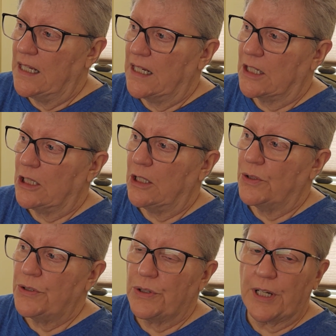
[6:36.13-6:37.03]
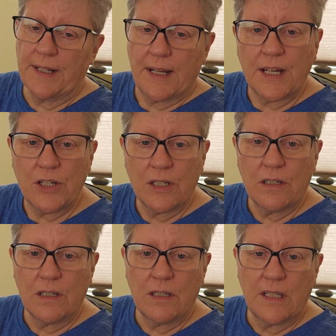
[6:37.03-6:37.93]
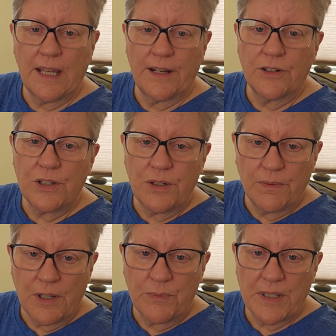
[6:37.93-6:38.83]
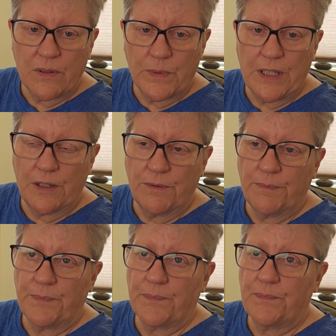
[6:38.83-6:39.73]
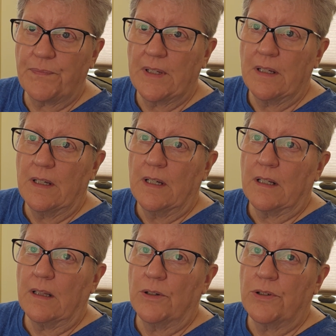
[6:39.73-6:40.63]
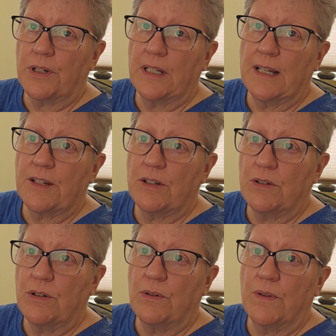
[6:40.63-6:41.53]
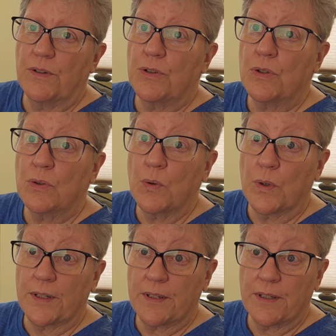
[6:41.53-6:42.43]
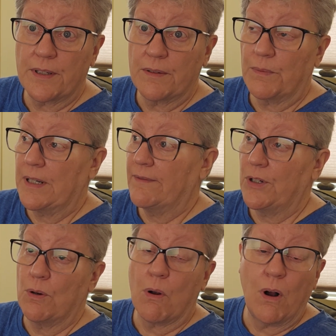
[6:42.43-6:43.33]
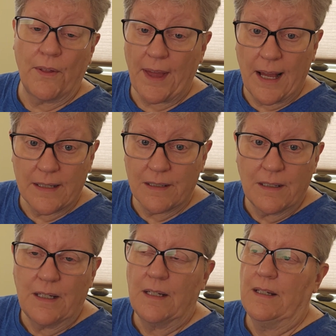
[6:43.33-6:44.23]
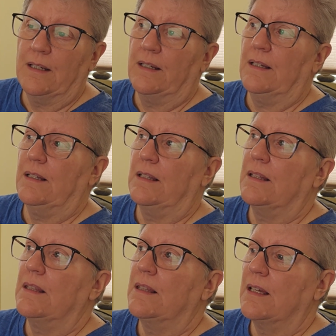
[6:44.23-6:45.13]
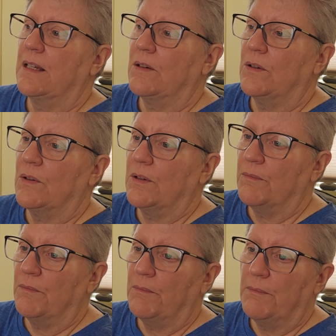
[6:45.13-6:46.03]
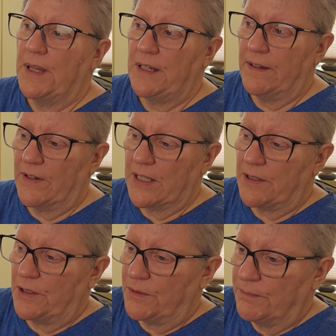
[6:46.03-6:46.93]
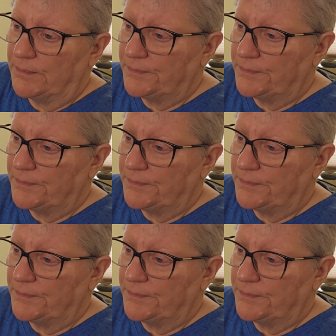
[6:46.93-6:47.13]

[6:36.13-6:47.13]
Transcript: a closer connection to the energy realms than we do. Closer connection to the source, whatever you call that, than many of us do.